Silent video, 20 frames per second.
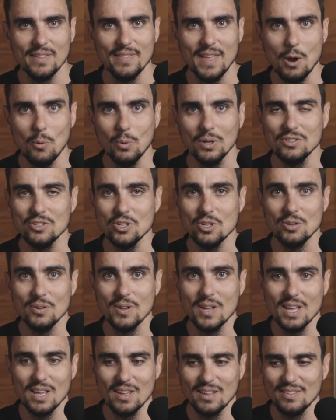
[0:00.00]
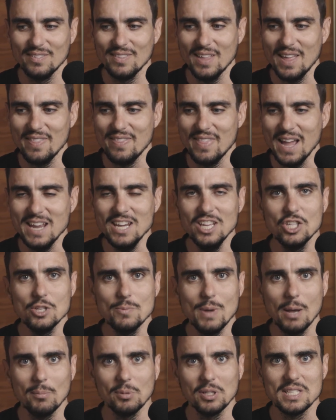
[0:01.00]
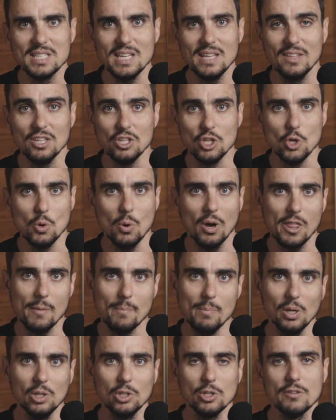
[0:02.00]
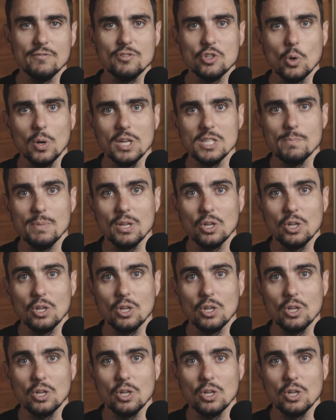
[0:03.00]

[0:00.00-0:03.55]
They need to be able to see that you are the builder of choice,